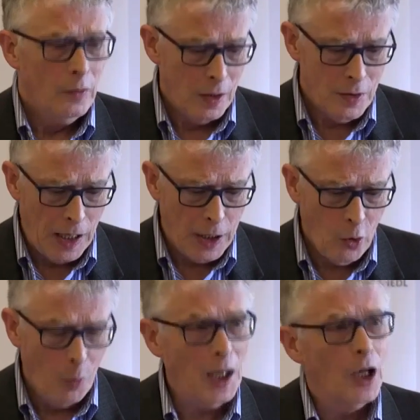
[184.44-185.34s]
There's an
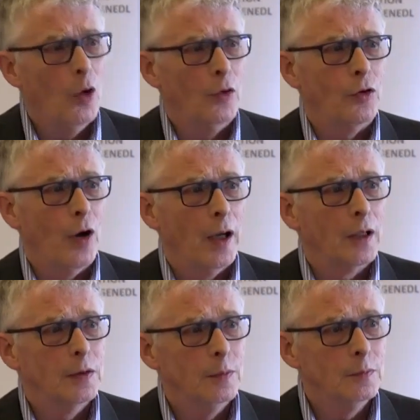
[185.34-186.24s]
economic
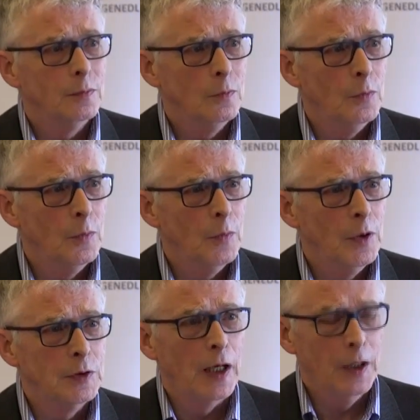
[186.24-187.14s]
contract,
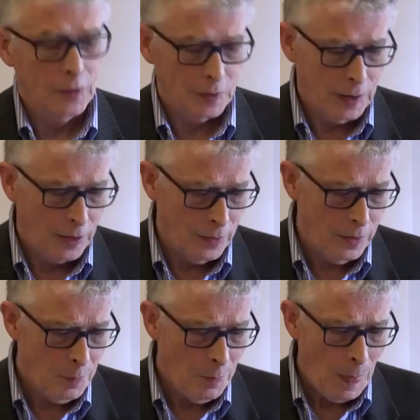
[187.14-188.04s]
as I understand
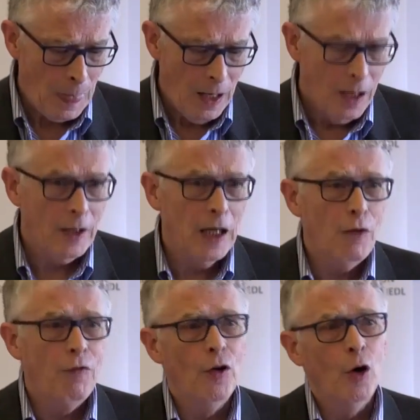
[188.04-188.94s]
it, and
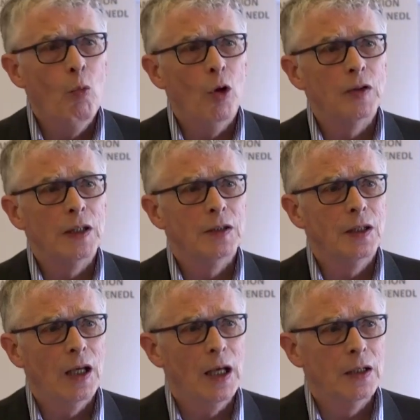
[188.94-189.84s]
any firm wanting to
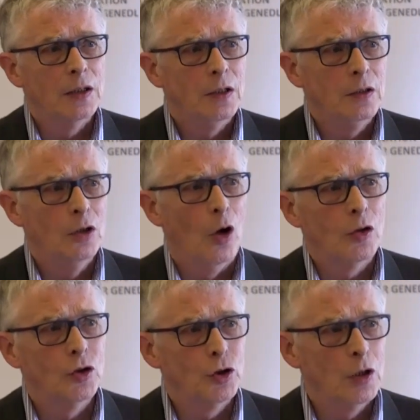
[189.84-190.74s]
get
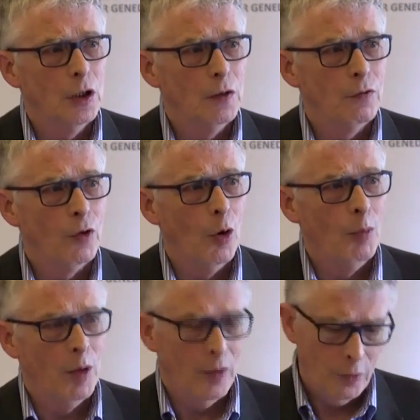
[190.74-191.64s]
DOSH
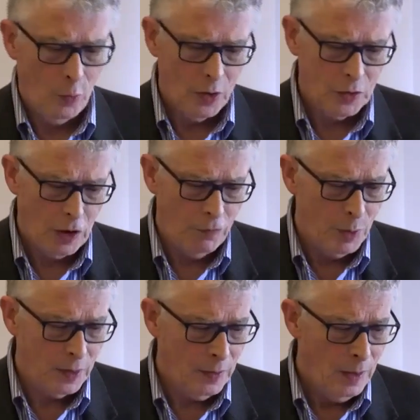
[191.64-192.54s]
from the Welsh
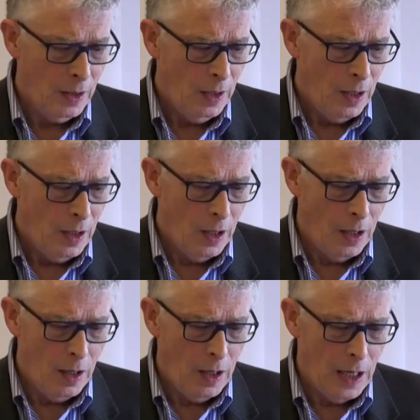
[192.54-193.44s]
government
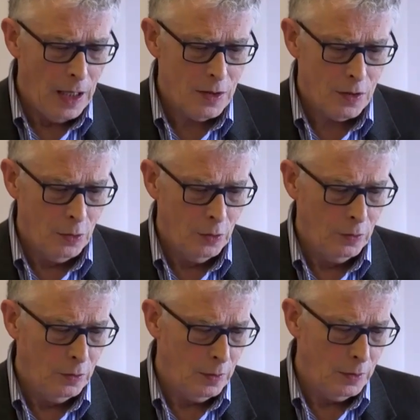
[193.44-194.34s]
has
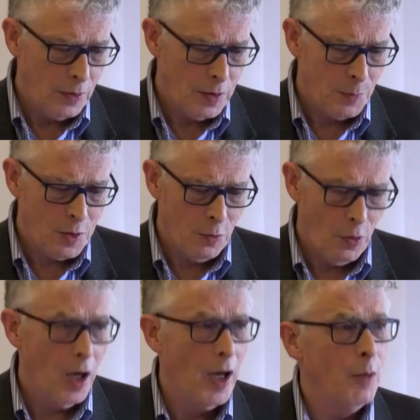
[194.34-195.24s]
to
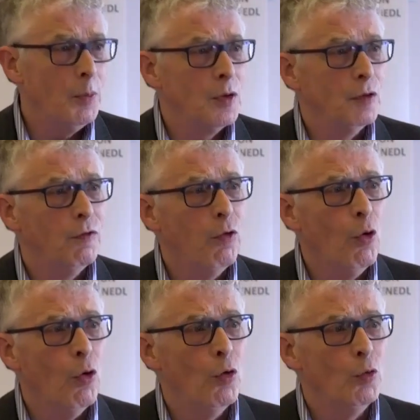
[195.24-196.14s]
subscribe to
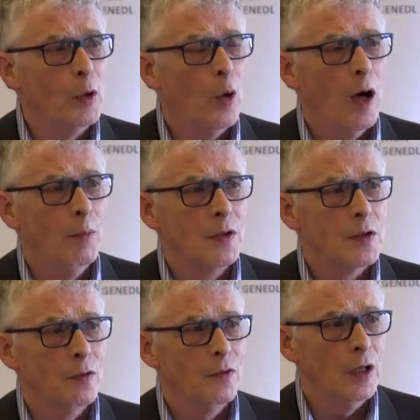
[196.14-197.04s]
4
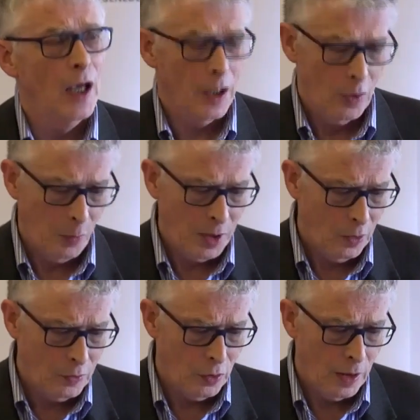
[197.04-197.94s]
requirements of the economic
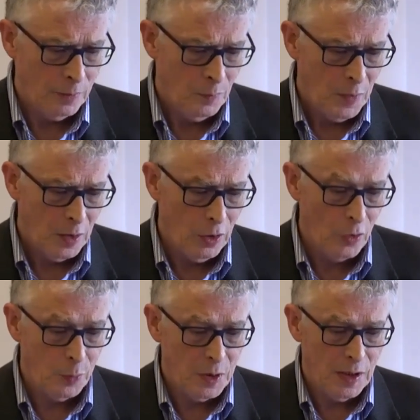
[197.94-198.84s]
contract:
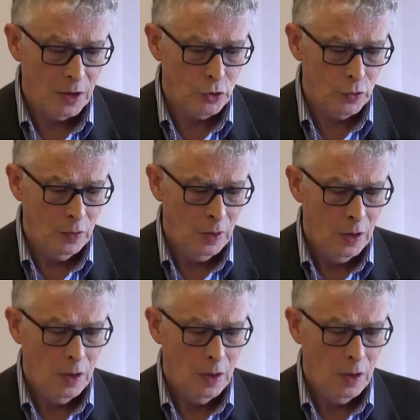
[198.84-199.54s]
growth potential,